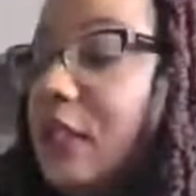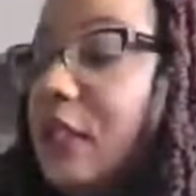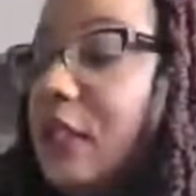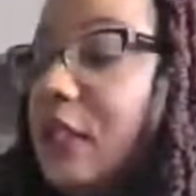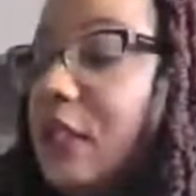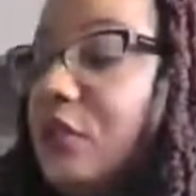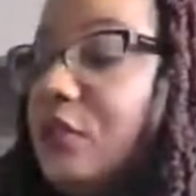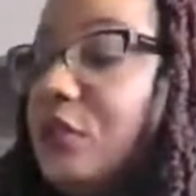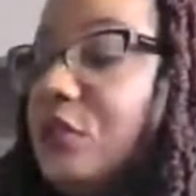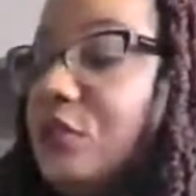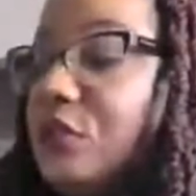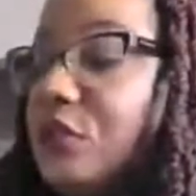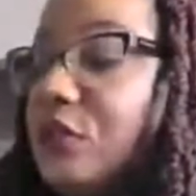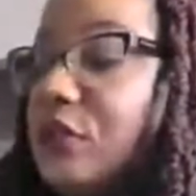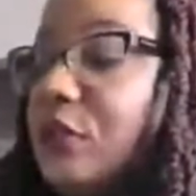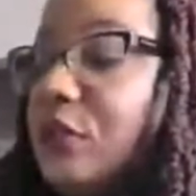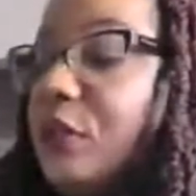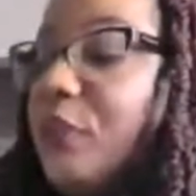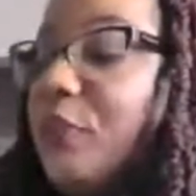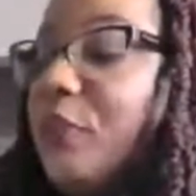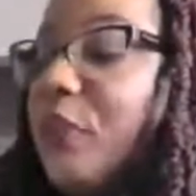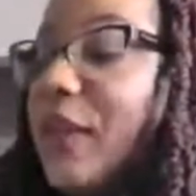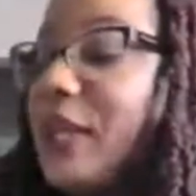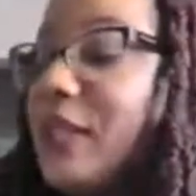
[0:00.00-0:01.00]
Hill
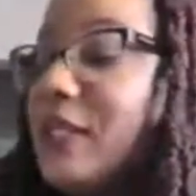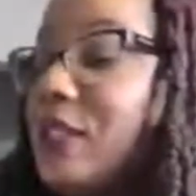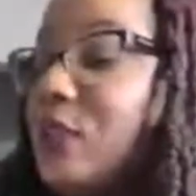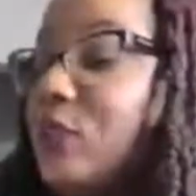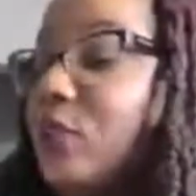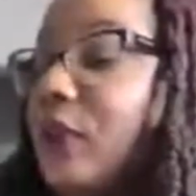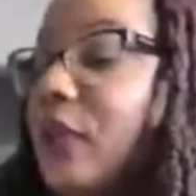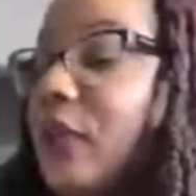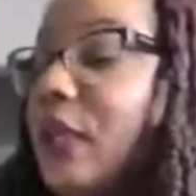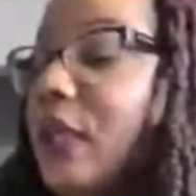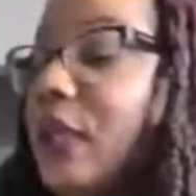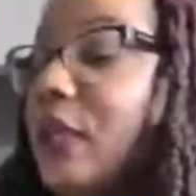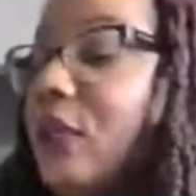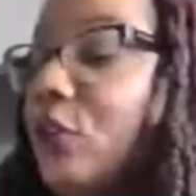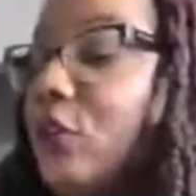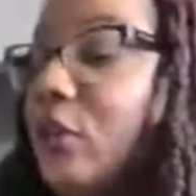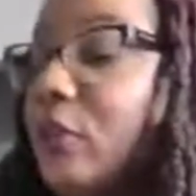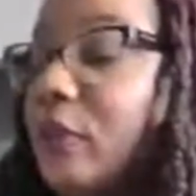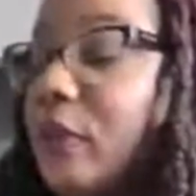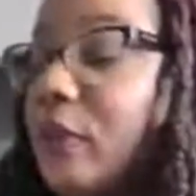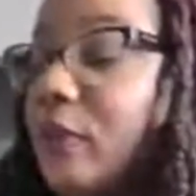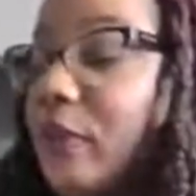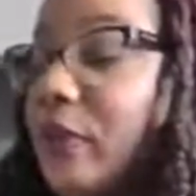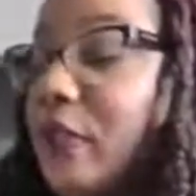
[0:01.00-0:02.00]
Chisholm passed away in
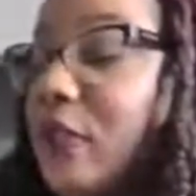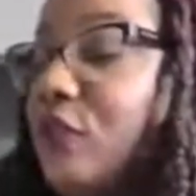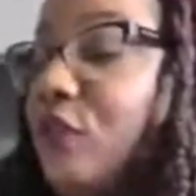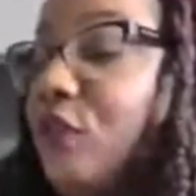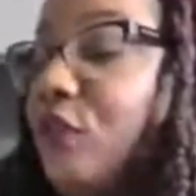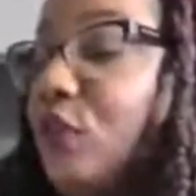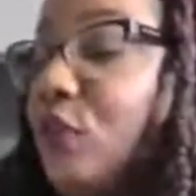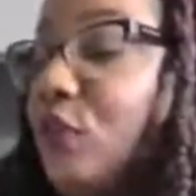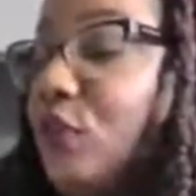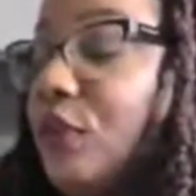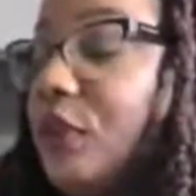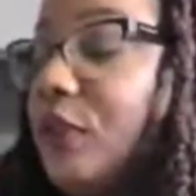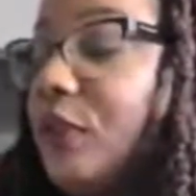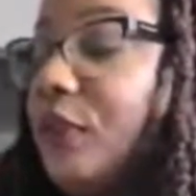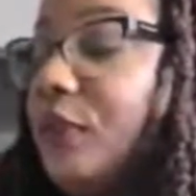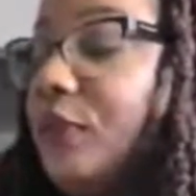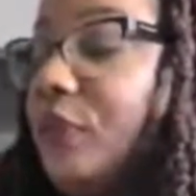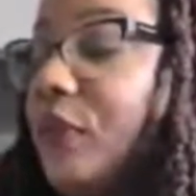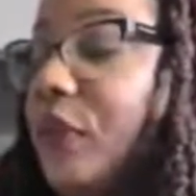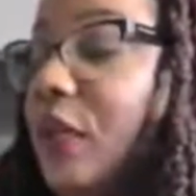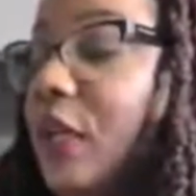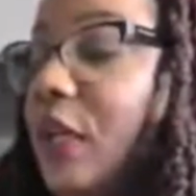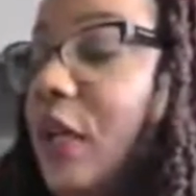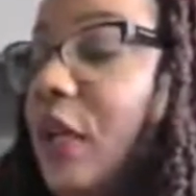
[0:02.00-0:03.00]
Ormond Beach, Florida.
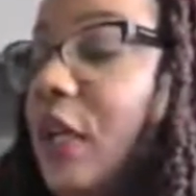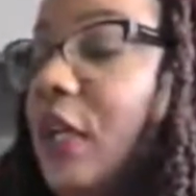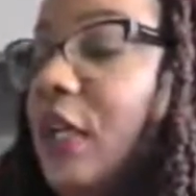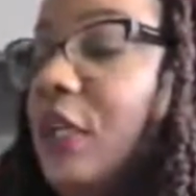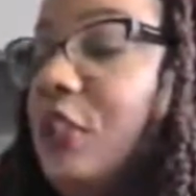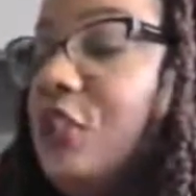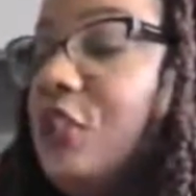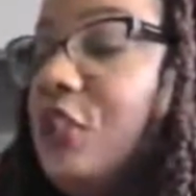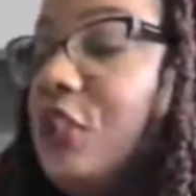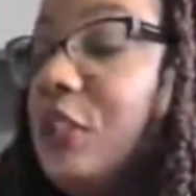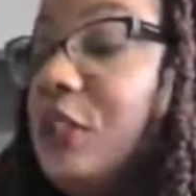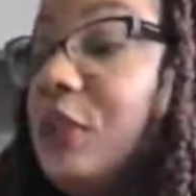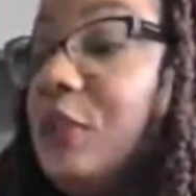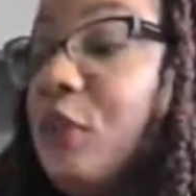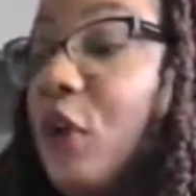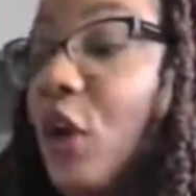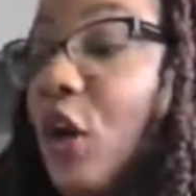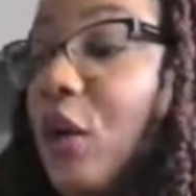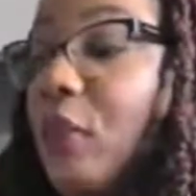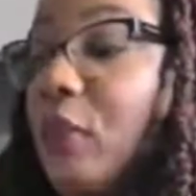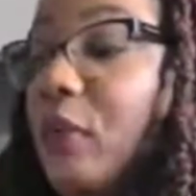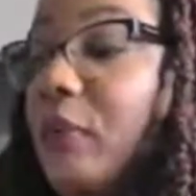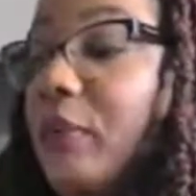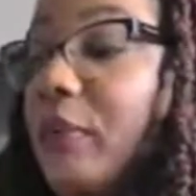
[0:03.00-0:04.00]
Chisholm
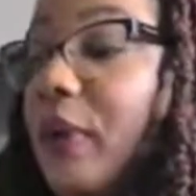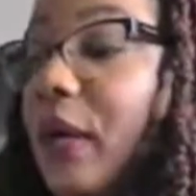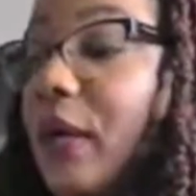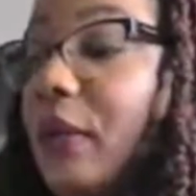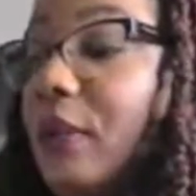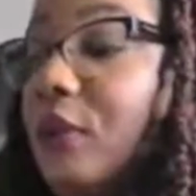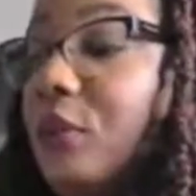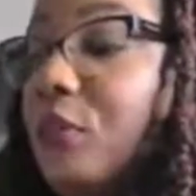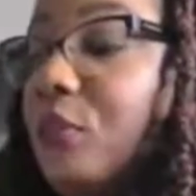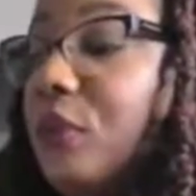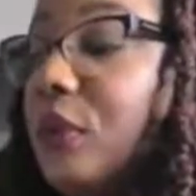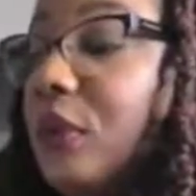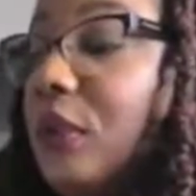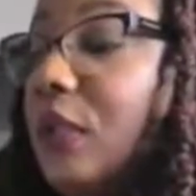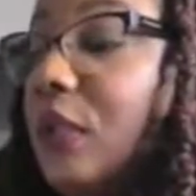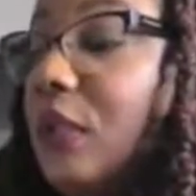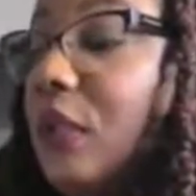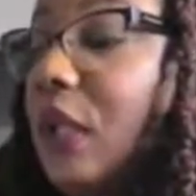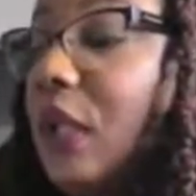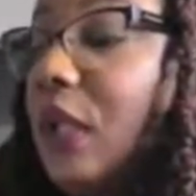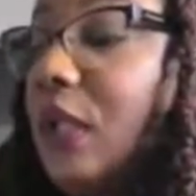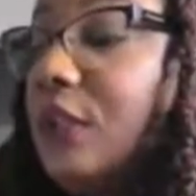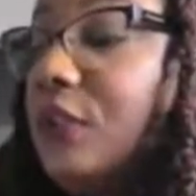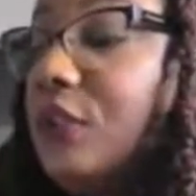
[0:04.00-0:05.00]
alma mater, Brooklyn
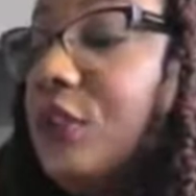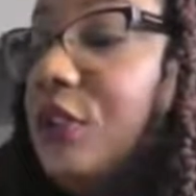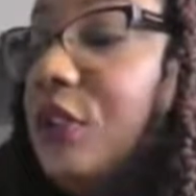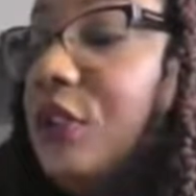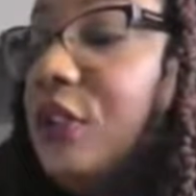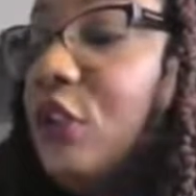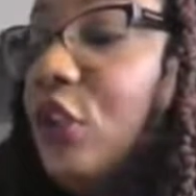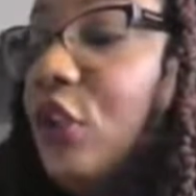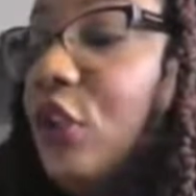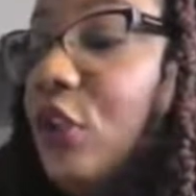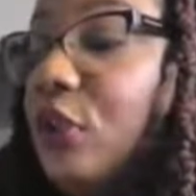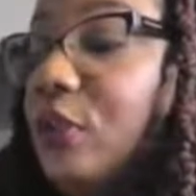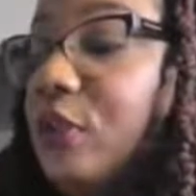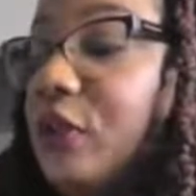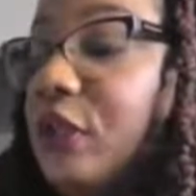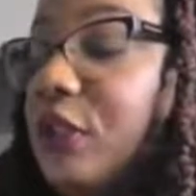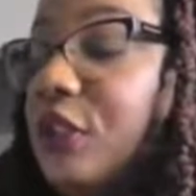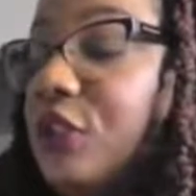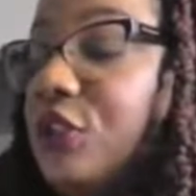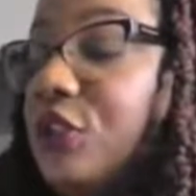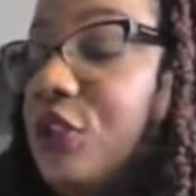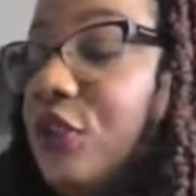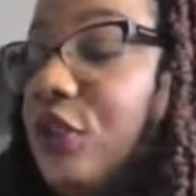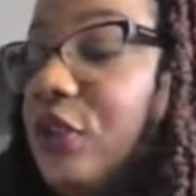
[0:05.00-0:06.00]
College, is home to
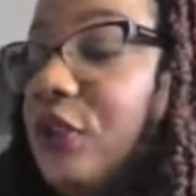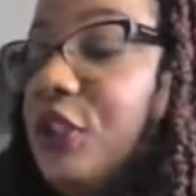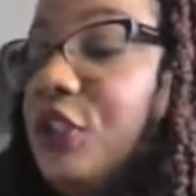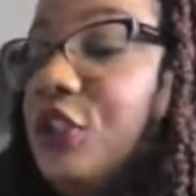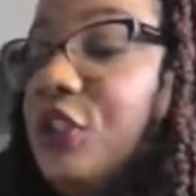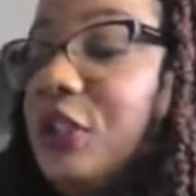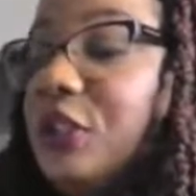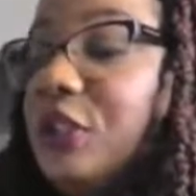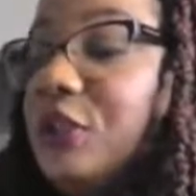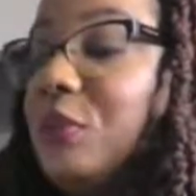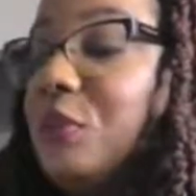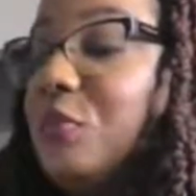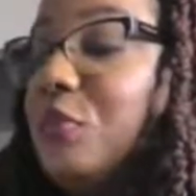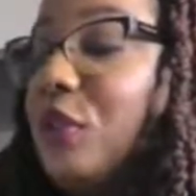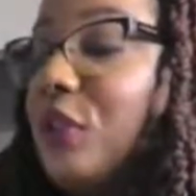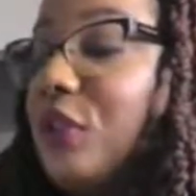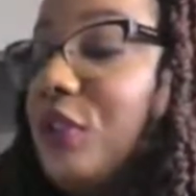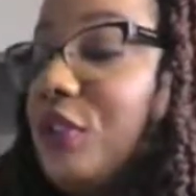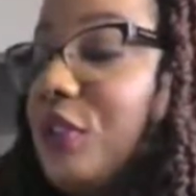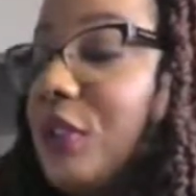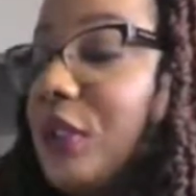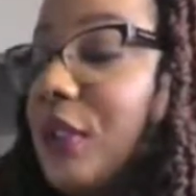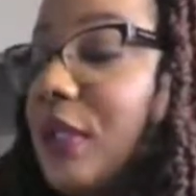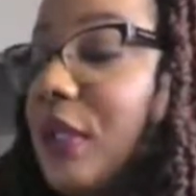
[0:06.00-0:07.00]
the Shirley Chisholm
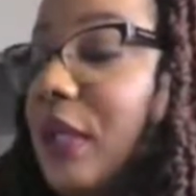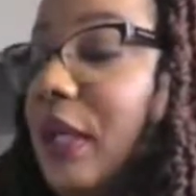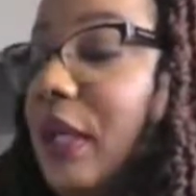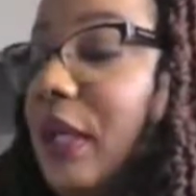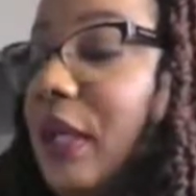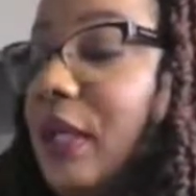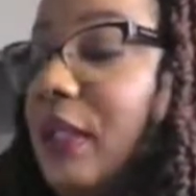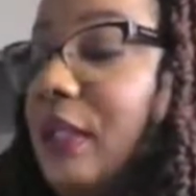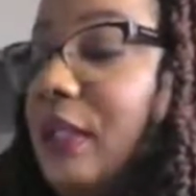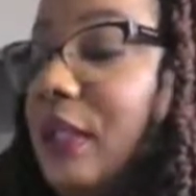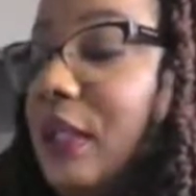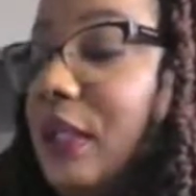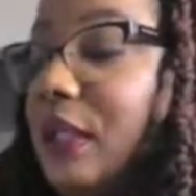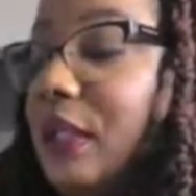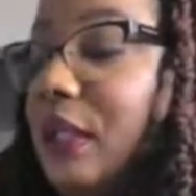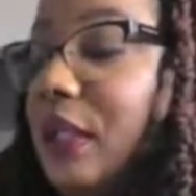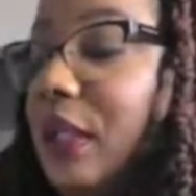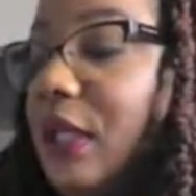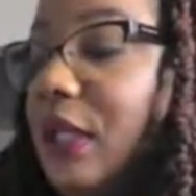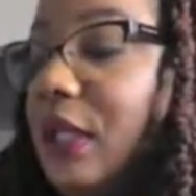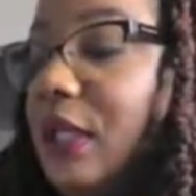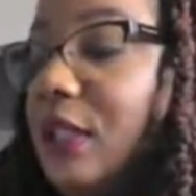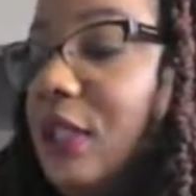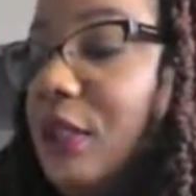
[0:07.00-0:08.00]
Project,
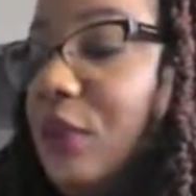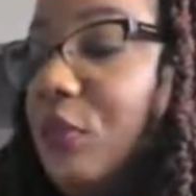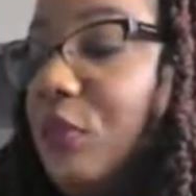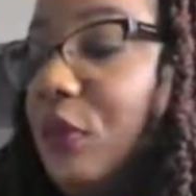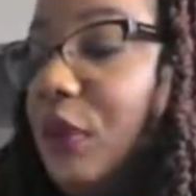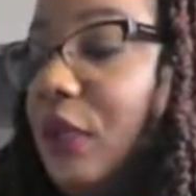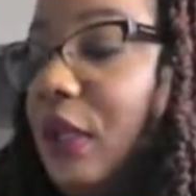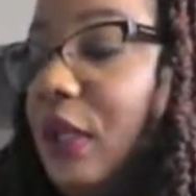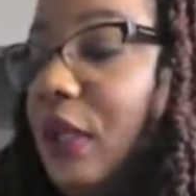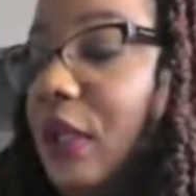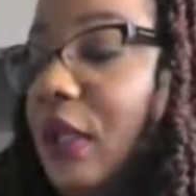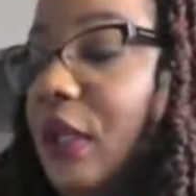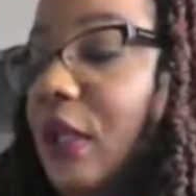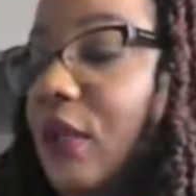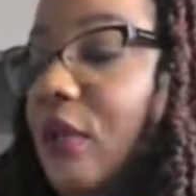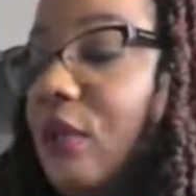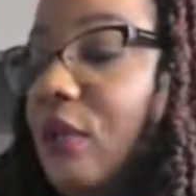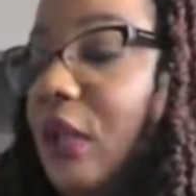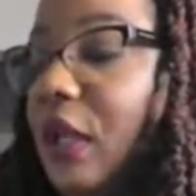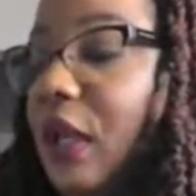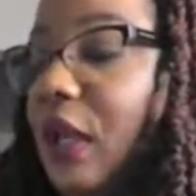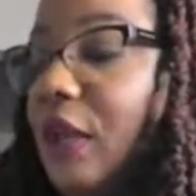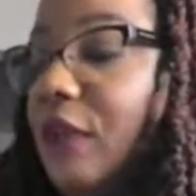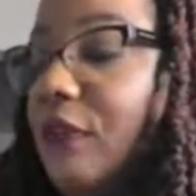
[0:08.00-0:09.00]
dedicated to bringing her
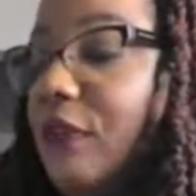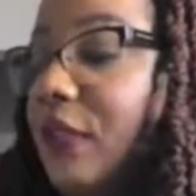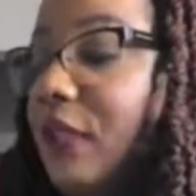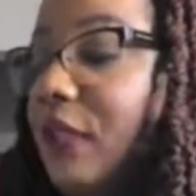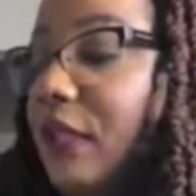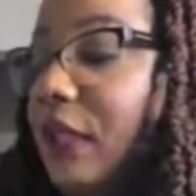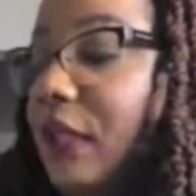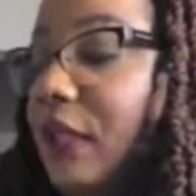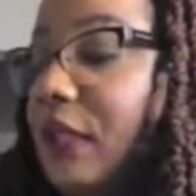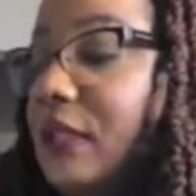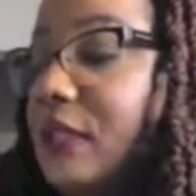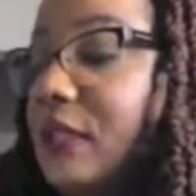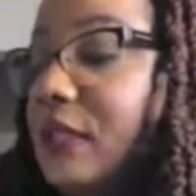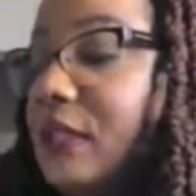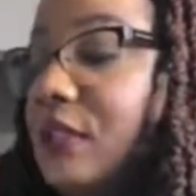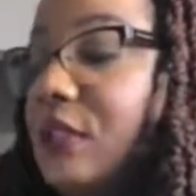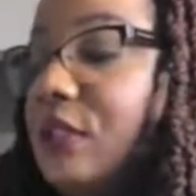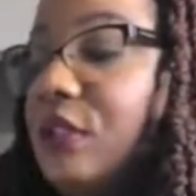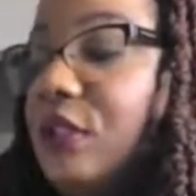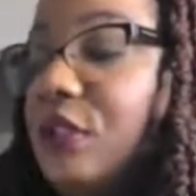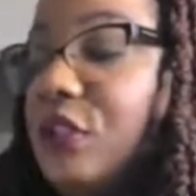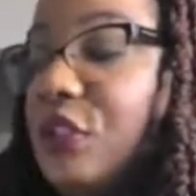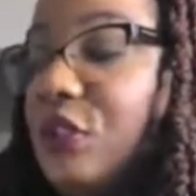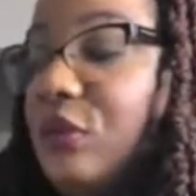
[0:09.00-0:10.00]
life and legacy
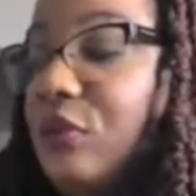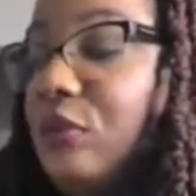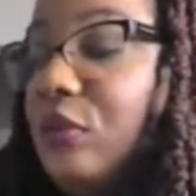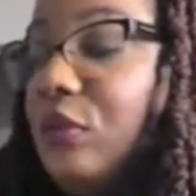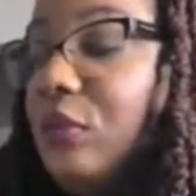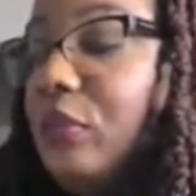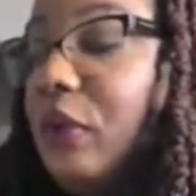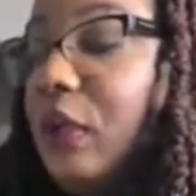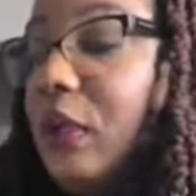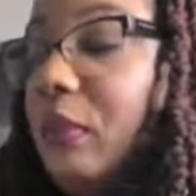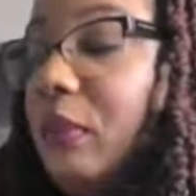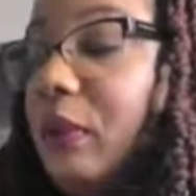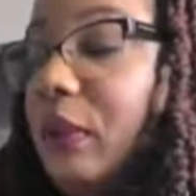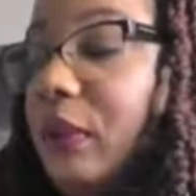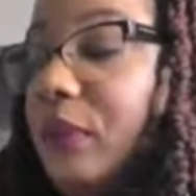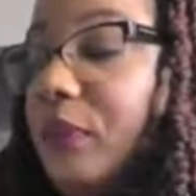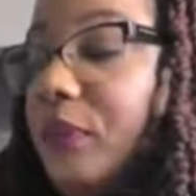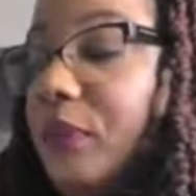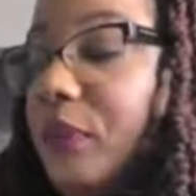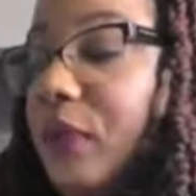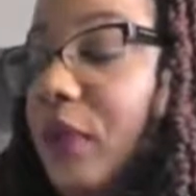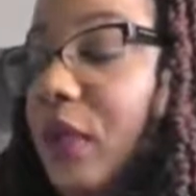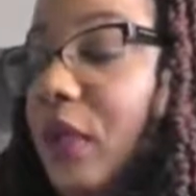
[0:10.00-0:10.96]
to the general public.